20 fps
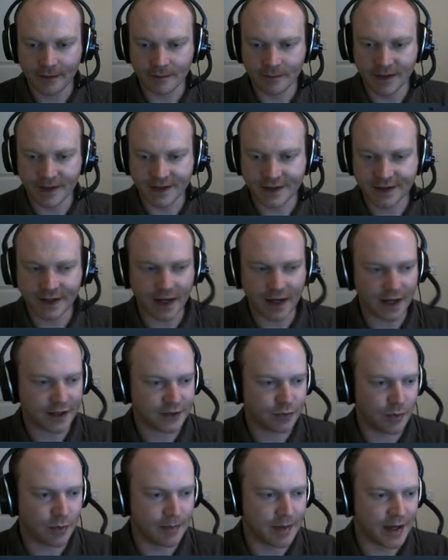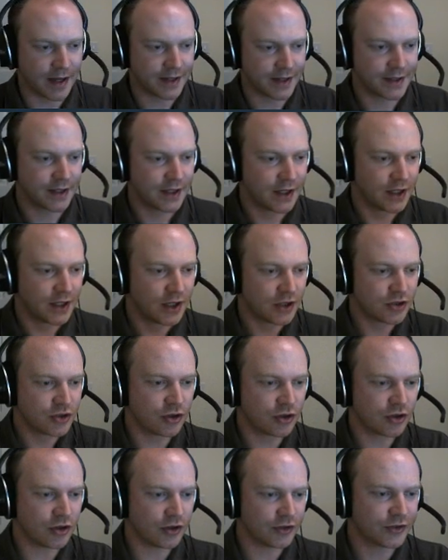Mistakes were made.
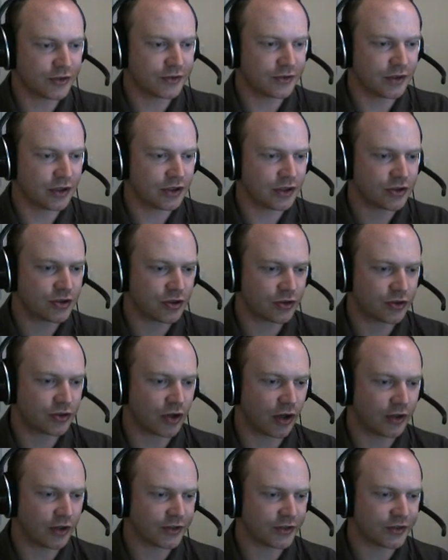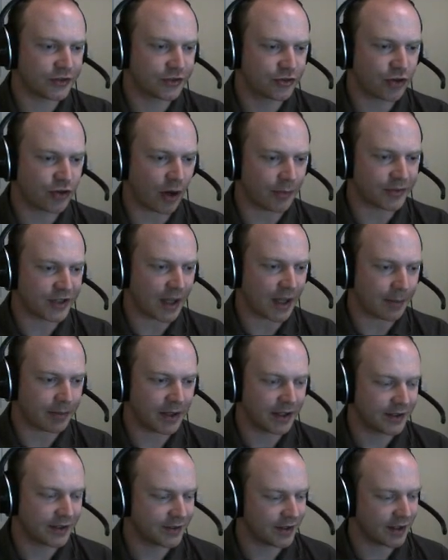Jungles don't drop
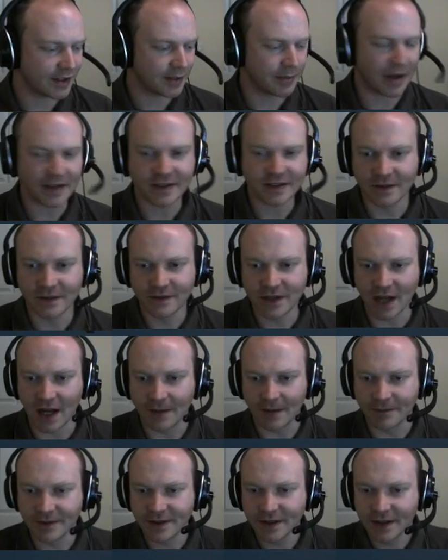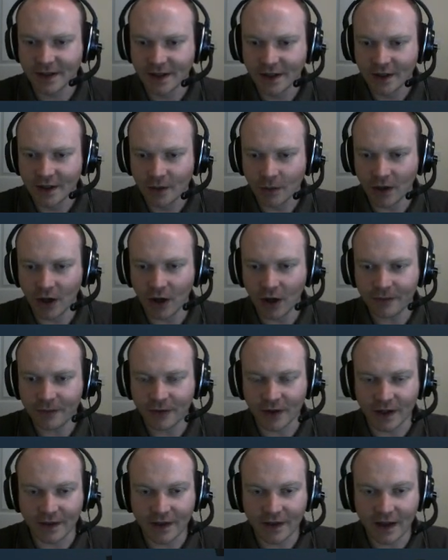saplings at the best of times. Well,
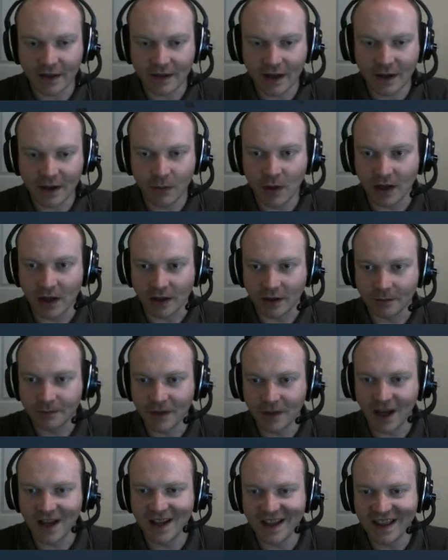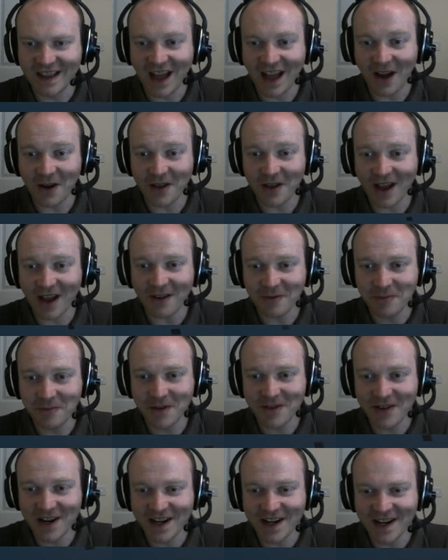hopefully they will. That would be
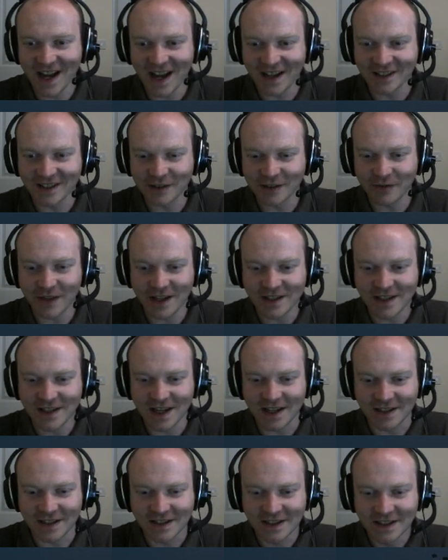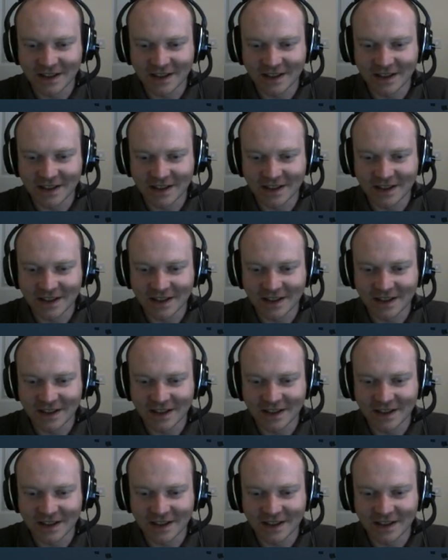really nice if they did.